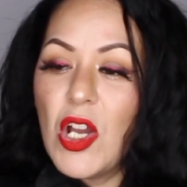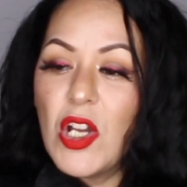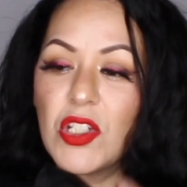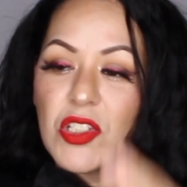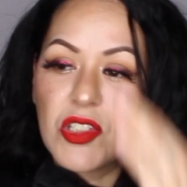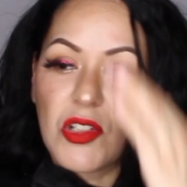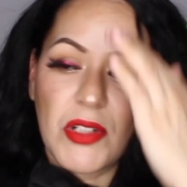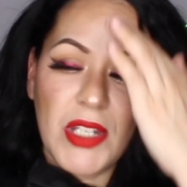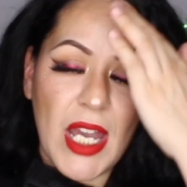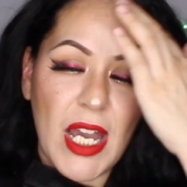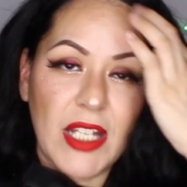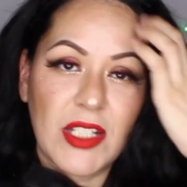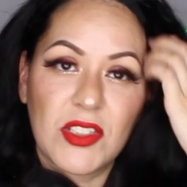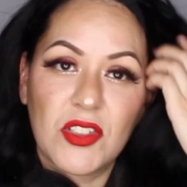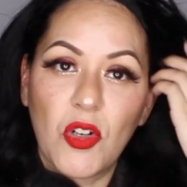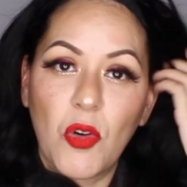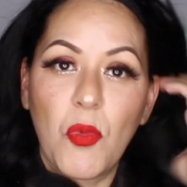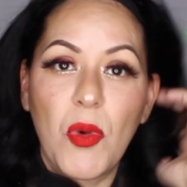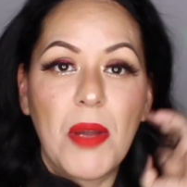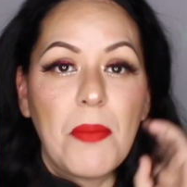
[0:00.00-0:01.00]
So yeah,
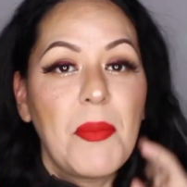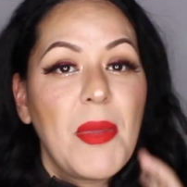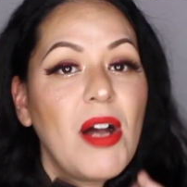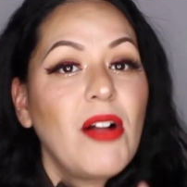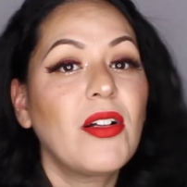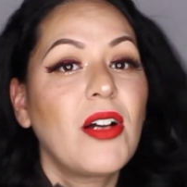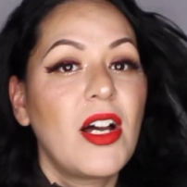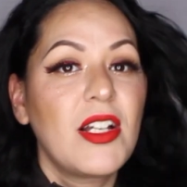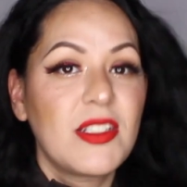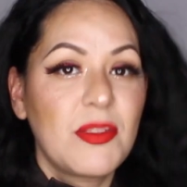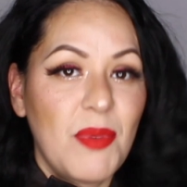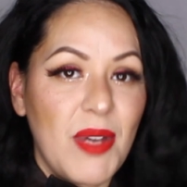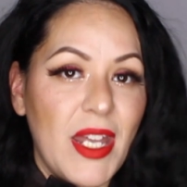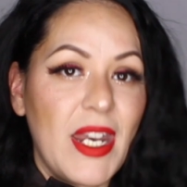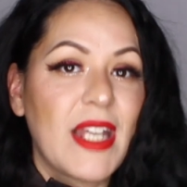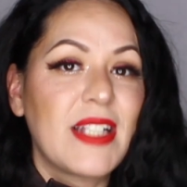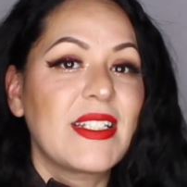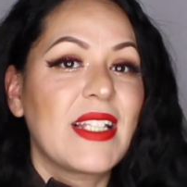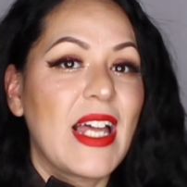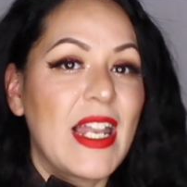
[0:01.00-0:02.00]
so when Mel
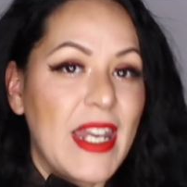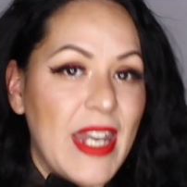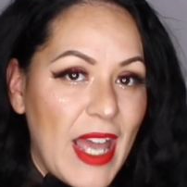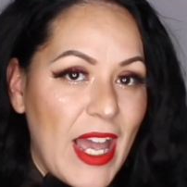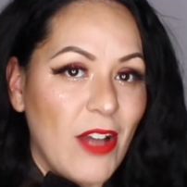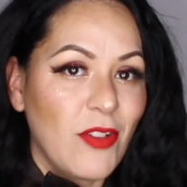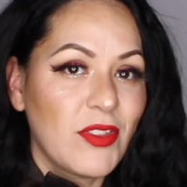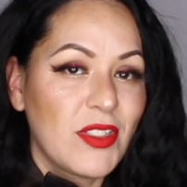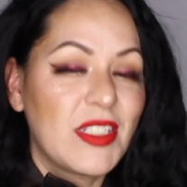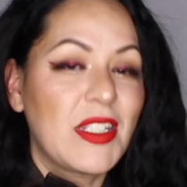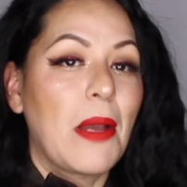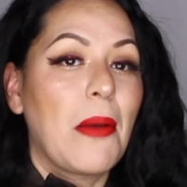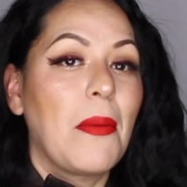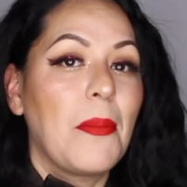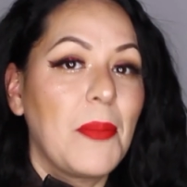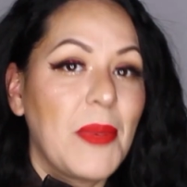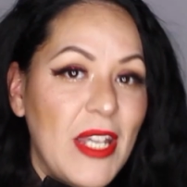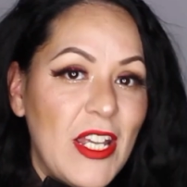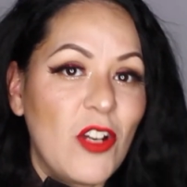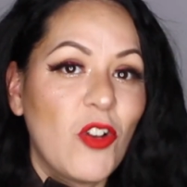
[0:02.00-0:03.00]
Cosmetics announced
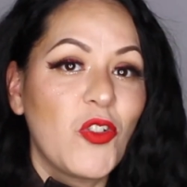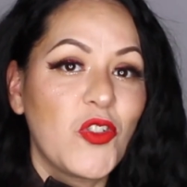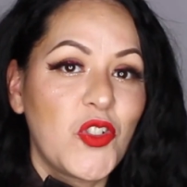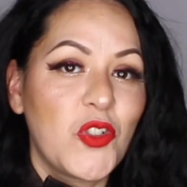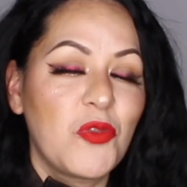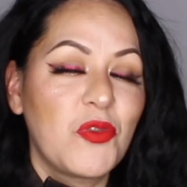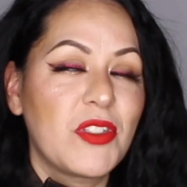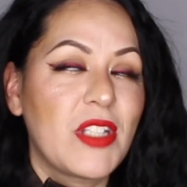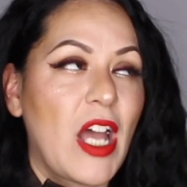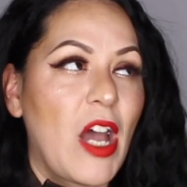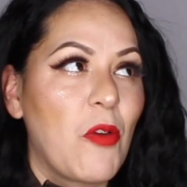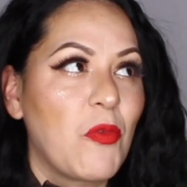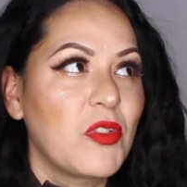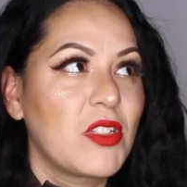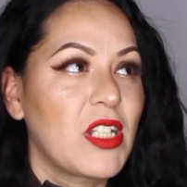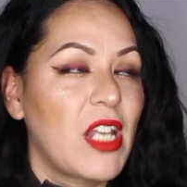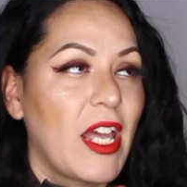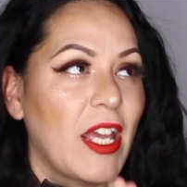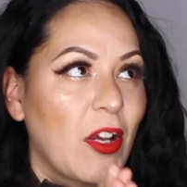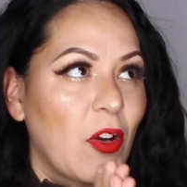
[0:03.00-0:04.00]
Beetlejuice, I
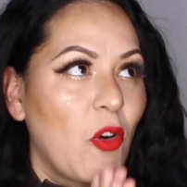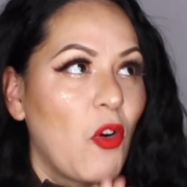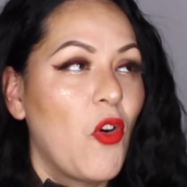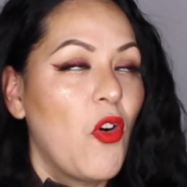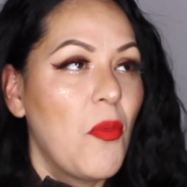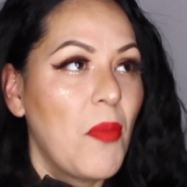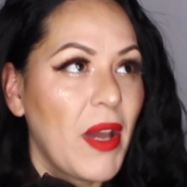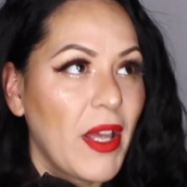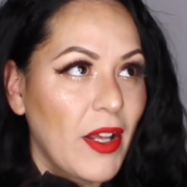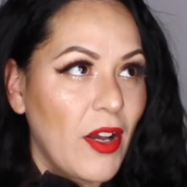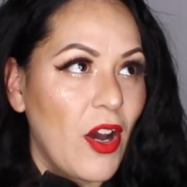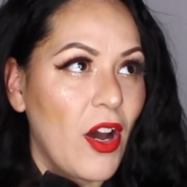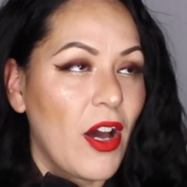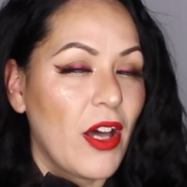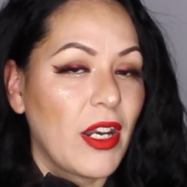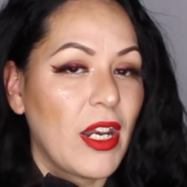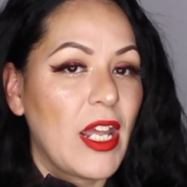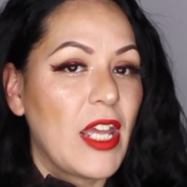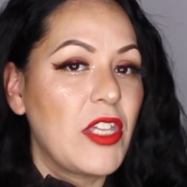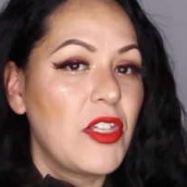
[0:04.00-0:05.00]
was like, oh my
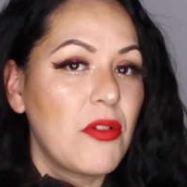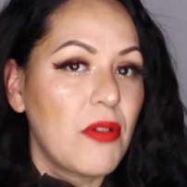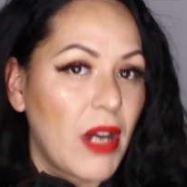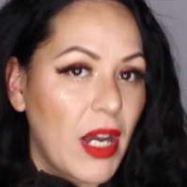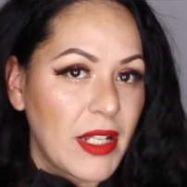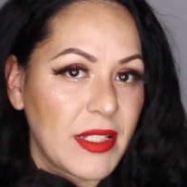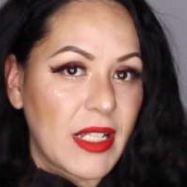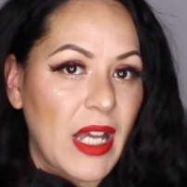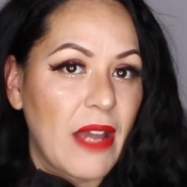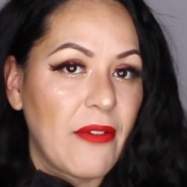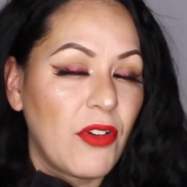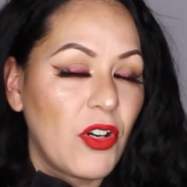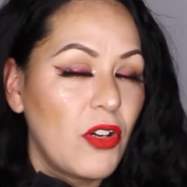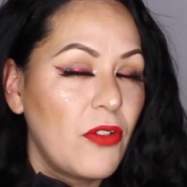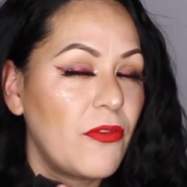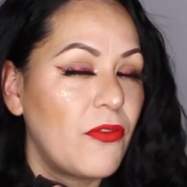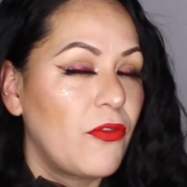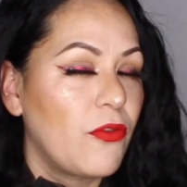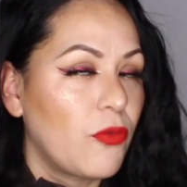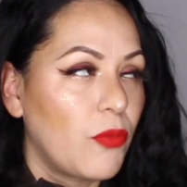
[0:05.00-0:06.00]
god. And you guys, I've
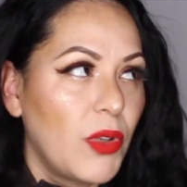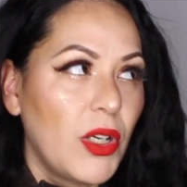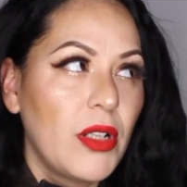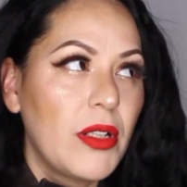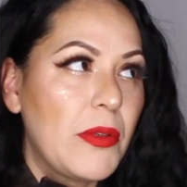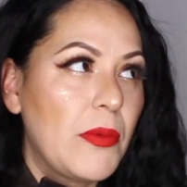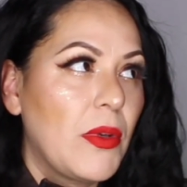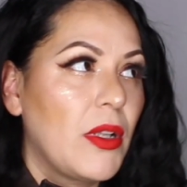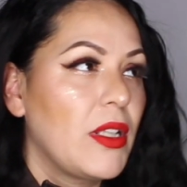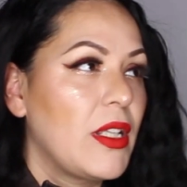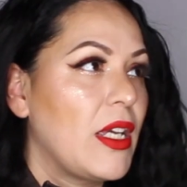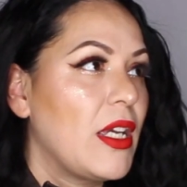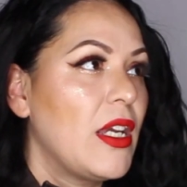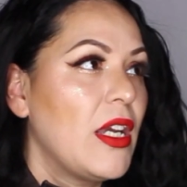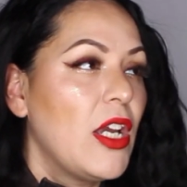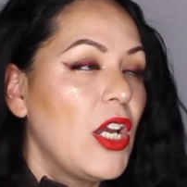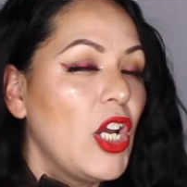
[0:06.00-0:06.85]
heard really